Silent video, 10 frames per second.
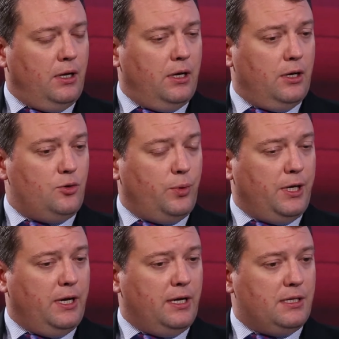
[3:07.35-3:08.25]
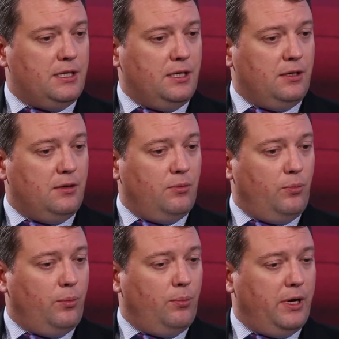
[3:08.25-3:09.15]

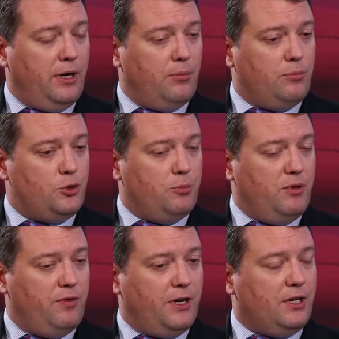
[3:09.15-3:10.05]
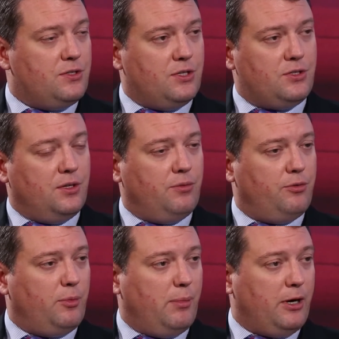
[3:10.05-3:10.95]
2019 should be very consistent
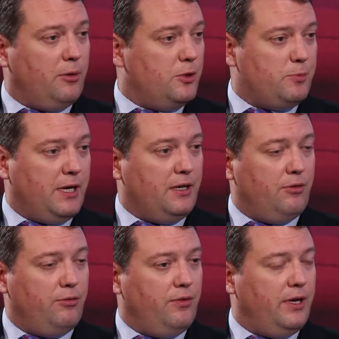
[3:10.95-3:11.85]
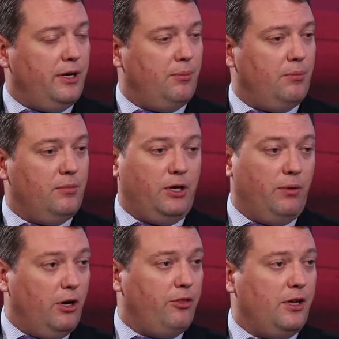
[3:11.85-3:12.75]
from a market perspective,
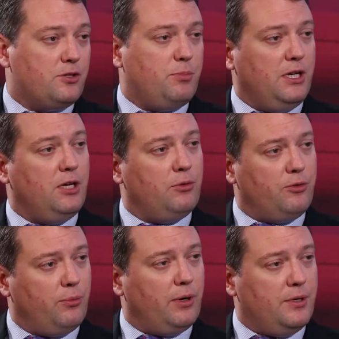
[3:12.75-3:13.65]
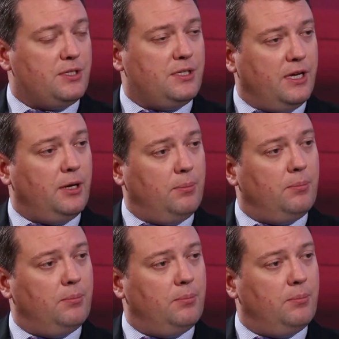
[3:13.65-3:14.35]
all things being equal to where we sit today.